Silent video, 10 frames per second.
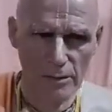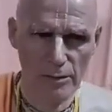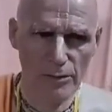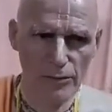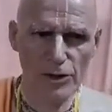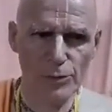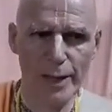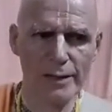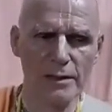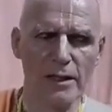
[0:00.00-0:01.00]

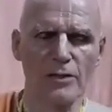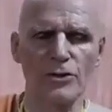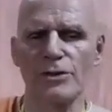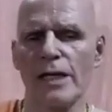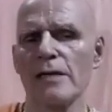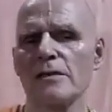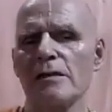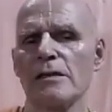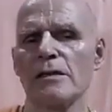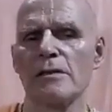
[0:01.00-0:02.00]
respect and understand
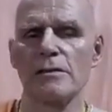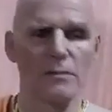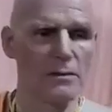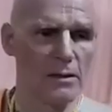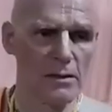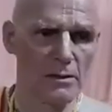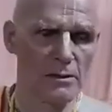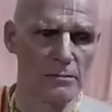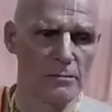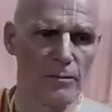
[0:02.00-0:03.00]

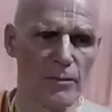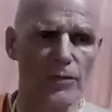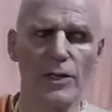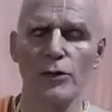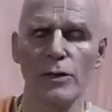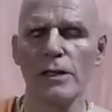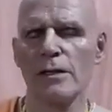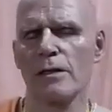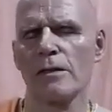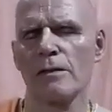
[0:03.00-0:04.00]
the very
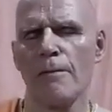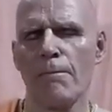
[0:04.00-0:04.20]
unique